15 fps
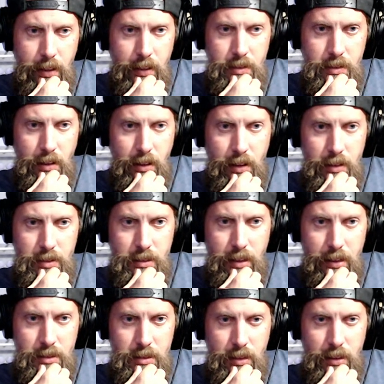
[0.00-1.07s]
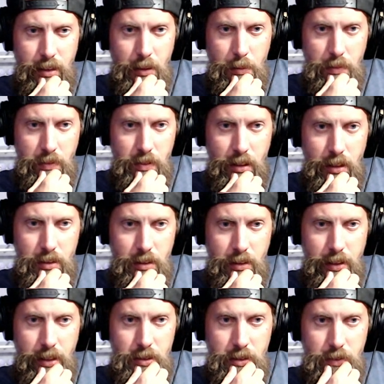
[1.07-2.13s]
Days Gone is exclaim if you like
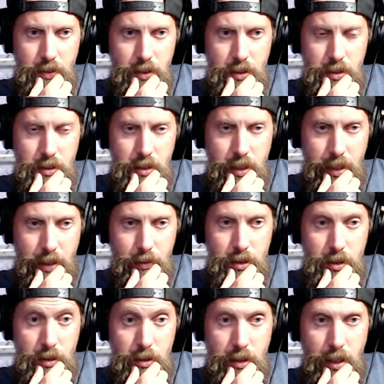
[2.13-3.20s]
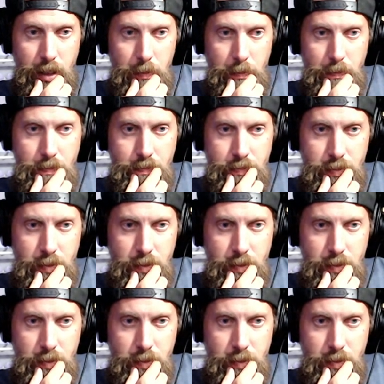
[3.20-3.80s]
The Last of Us. Yeah, it was a good game.